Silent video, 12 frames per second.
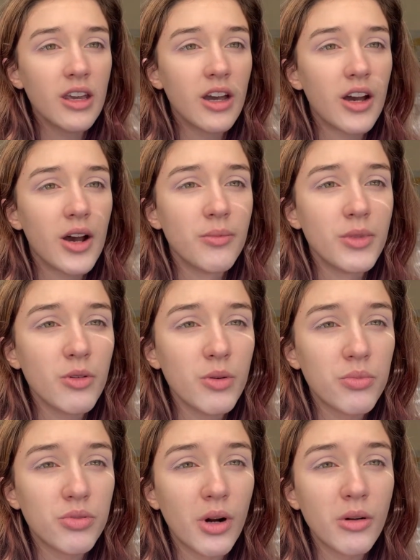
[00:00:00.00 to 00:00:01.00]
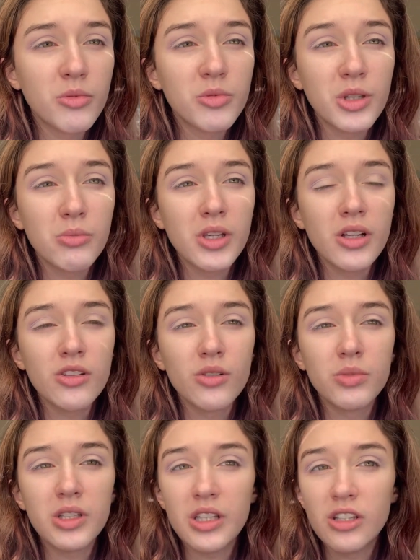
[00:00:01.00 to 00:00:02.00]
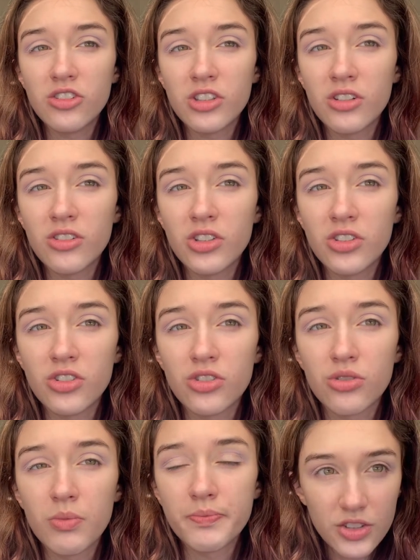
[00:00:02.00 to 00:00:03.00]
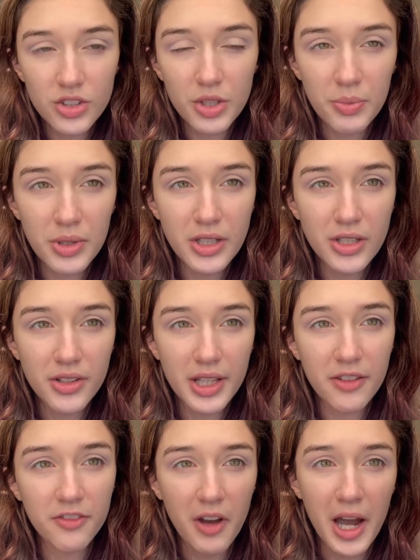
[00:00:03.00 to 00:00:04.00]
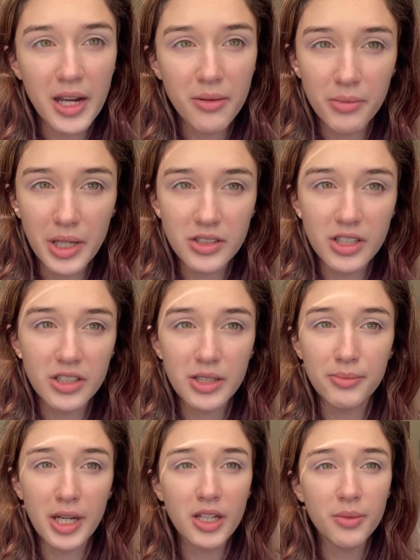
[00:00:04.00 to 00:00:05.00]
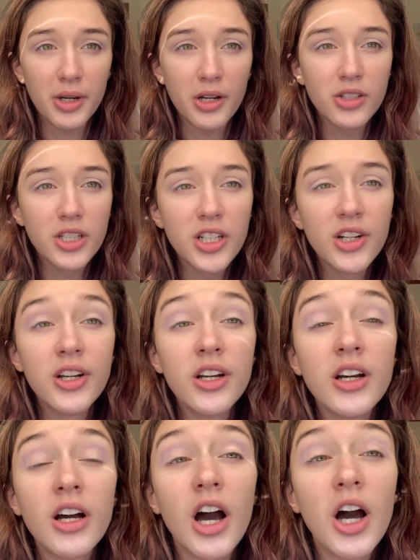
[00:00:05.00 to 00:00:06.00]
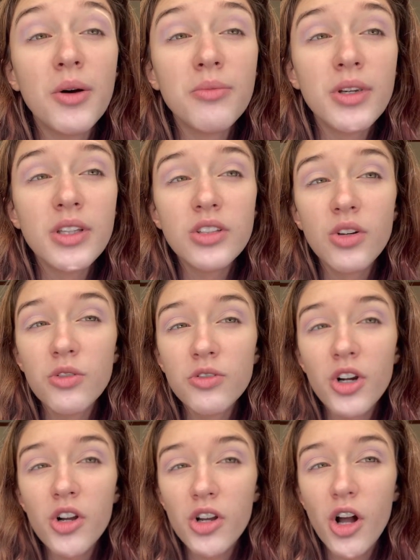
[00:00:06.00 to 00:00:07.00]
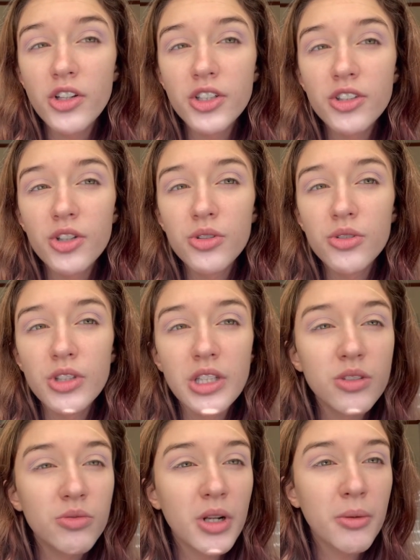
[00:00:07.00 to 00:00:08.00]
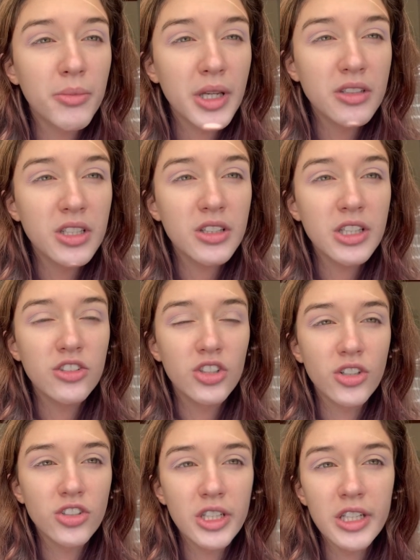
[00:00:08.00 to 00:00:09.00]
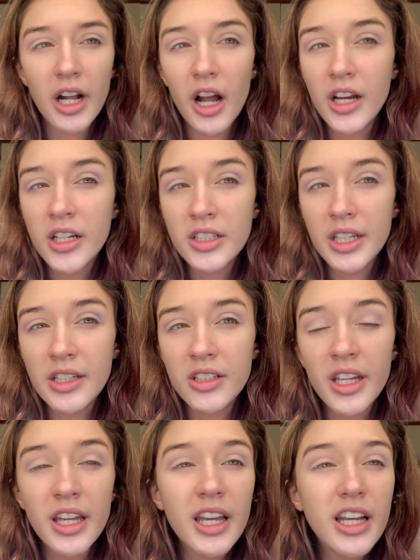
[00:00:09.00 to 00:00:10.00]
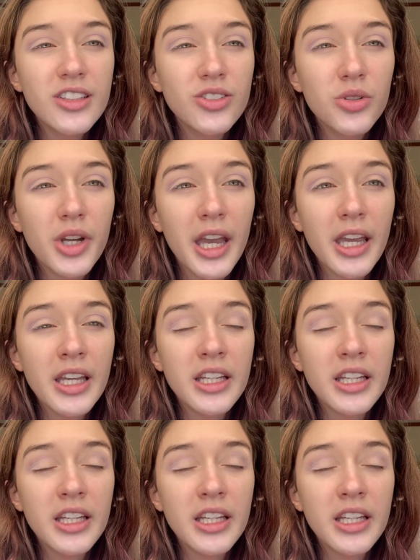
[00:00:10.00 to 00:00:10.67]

It would probably be a little bit easier than just dip into like fine basically mica powder. The overall color though, that's what I'm basically judging it on, and it's okay.